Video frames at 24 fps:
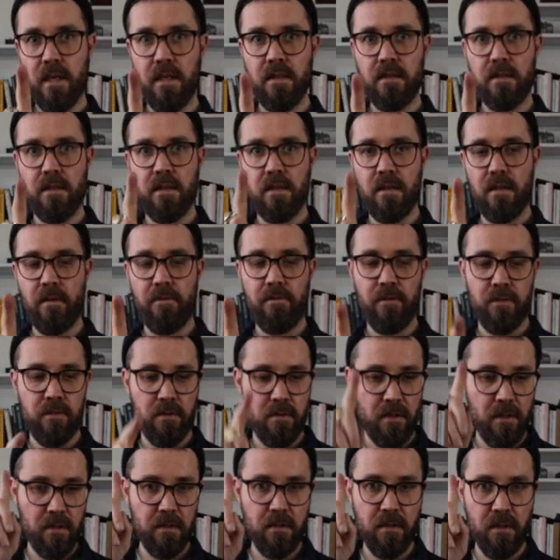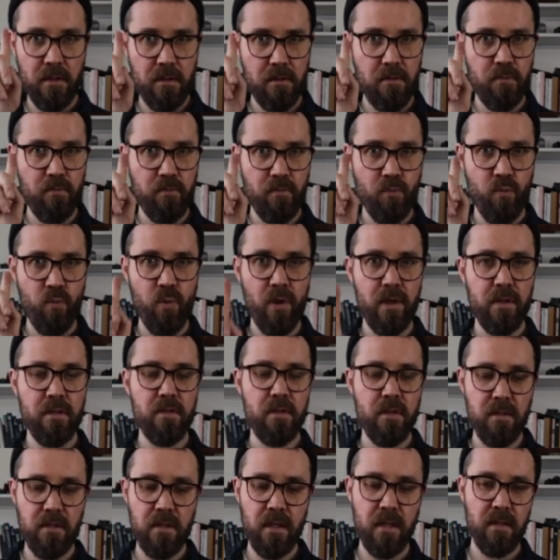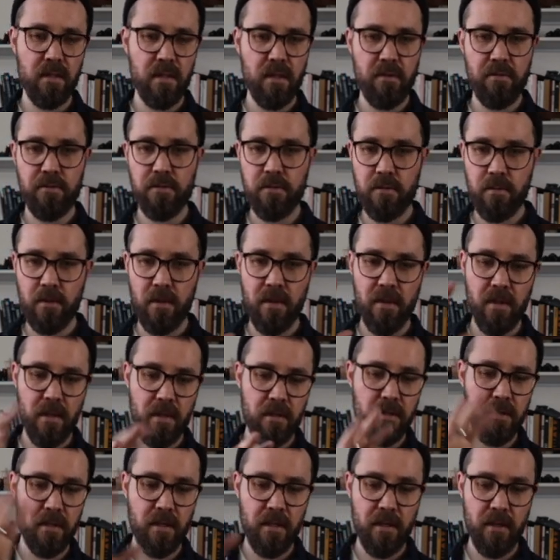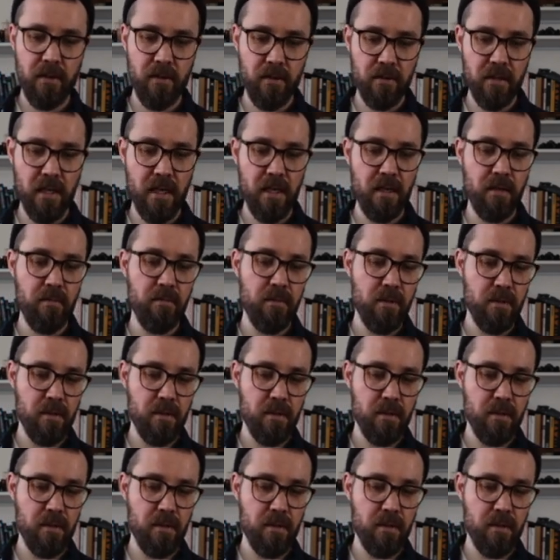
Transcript: That's the difference. That's one distinct difference between this and the eco denim.